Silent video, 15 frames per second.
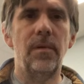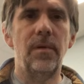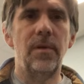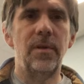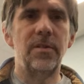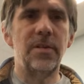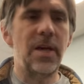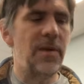
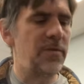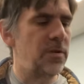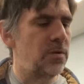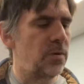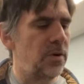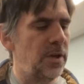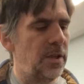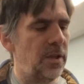It's kind of a
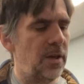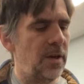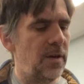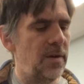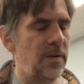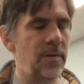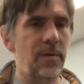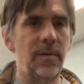Dorian
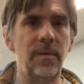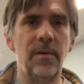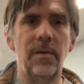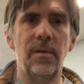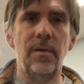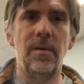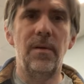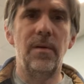lick
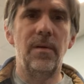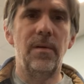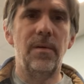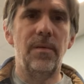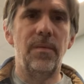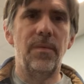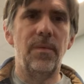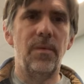
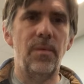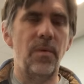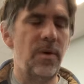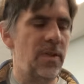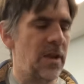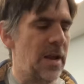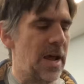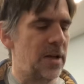
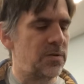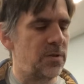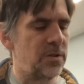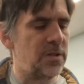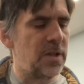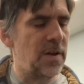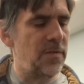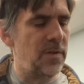with a natural
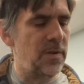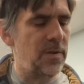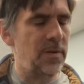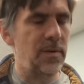7.